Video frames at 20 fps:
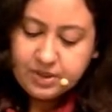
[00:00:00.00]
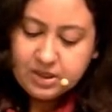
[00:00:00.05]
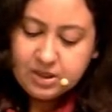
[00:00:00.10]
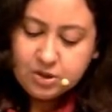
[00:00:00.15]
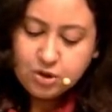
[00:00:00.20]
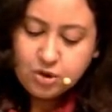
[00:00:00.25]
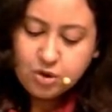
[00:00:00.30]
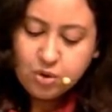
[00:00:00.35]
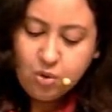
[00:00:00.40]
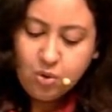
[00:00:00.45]

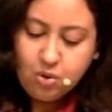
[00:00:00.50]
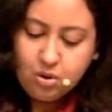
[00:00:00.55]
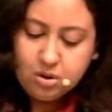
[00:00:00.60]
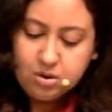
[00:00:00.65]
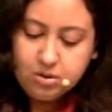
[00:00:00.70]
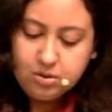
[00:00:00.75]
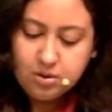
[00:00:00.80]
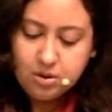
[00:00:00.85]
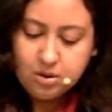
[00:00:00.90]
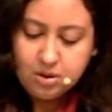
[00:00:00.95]
So
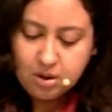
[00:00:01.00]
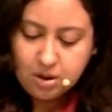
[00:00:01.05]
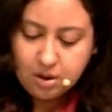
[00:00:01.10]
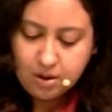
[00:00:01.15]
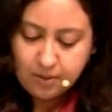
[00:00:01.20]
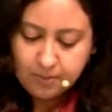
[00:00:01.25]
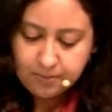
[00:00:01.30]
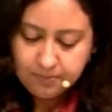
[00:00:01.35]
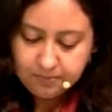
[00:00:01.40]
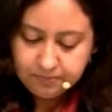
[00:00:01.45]

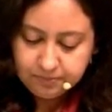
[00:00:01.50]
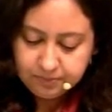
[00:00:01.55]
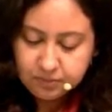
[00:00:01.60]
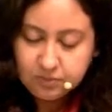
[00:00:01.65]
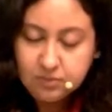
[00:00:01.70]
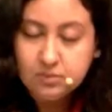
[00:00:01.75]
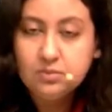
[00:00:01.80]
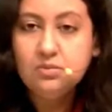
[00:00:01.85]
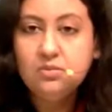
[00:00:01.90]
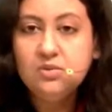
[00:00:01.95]

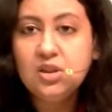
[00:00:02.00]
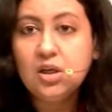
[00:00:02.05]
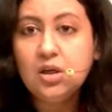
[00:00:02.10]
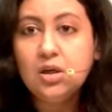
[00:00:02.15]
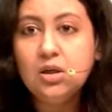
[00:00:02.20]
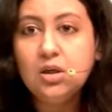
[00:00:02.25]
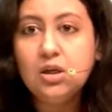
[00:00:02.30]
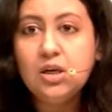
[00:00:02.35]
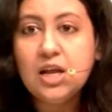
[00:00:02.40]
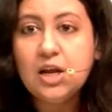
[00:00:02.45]

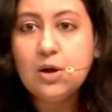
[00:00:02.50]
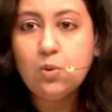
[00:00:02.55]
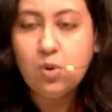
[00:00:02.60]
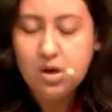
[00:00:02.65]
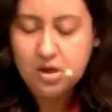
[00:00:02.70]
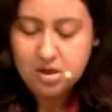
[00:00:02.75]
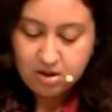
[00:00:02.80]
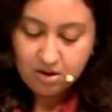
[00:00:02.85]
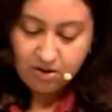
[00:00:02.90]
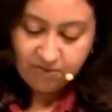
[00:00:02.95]
the lingual
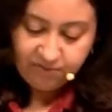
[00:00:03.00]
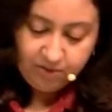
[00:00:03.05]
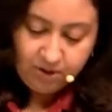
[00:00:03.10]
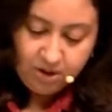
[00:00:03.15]
nerve